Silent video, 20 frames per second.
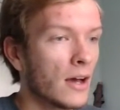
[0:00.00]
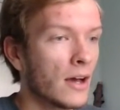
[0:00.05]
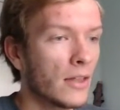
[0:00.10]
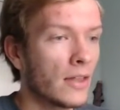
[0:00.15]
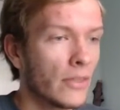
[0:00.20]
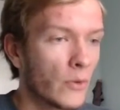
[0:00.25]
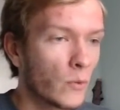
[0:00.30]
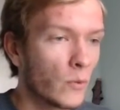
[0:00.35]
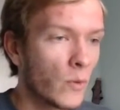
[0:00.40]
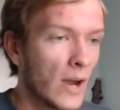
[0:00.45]

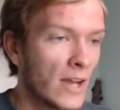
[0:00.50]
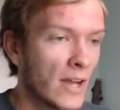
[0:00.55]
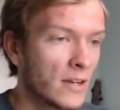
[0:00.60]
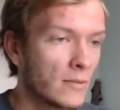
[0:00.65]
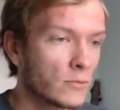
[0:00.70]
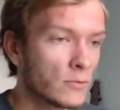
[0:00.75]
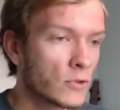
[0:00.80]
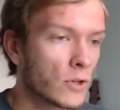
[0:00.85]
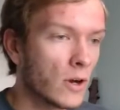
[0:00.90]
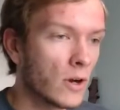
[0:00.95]
random
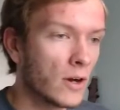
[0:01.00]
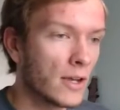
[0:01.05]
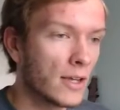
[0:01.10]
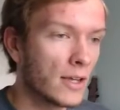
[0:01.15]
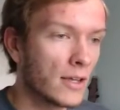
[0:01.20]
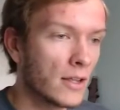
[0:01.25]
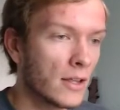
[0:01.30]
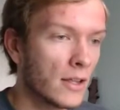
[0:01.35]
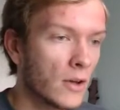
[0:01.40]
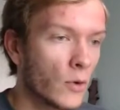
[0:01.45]
drawing,
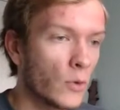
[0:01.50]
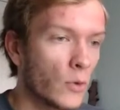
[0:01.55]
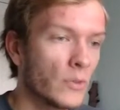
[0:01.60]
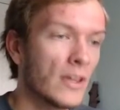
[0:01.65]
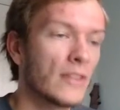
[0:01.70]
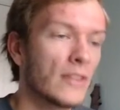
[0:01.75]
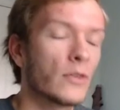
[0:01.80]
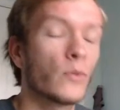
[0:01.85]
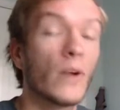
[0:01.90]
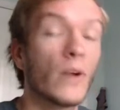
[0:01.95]
oh, not
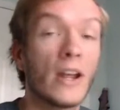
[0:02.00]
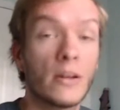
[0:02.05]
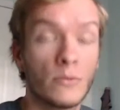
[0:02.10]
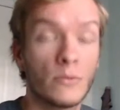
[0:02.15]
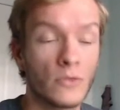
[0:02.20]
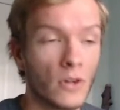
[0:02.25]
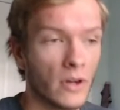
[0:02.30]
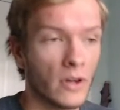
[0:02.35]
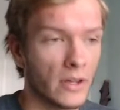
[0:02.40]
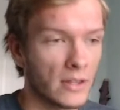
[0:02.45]
the random drawing,